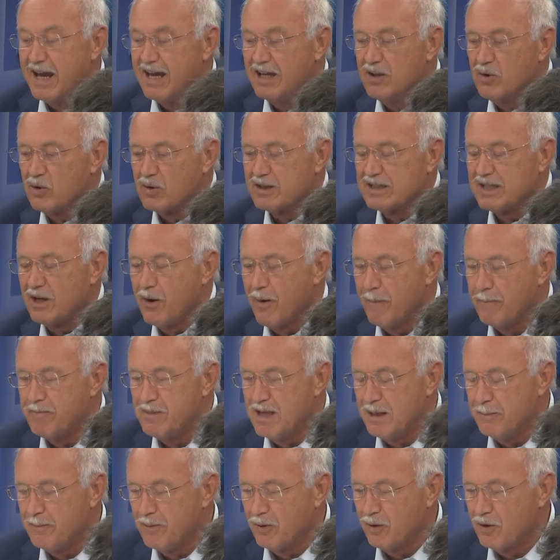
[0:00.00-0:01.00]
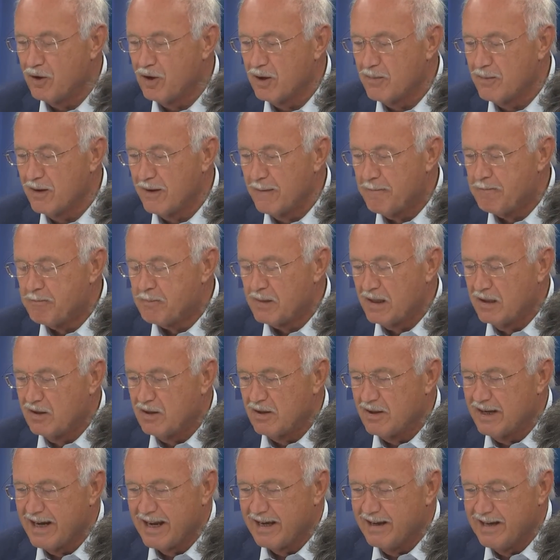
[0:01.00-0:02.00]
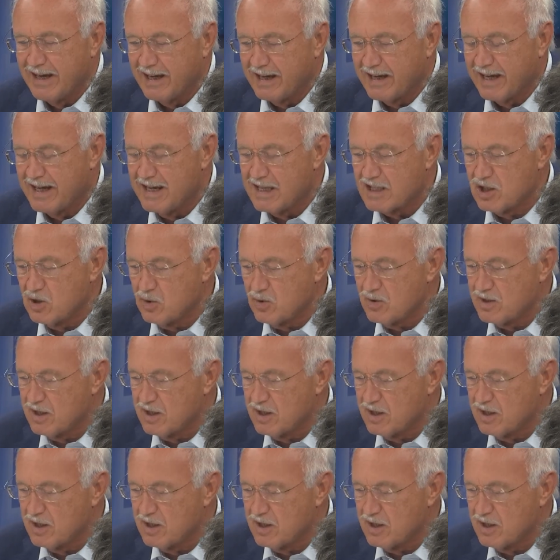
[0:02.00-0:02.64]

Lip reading: will be able to circulate among these hospitals now.